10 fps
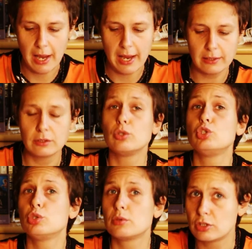
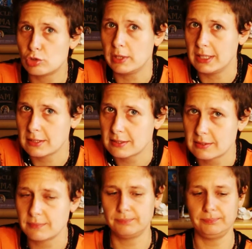and juice
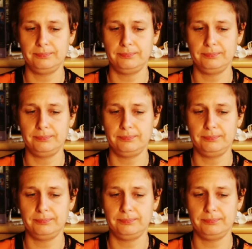drinks.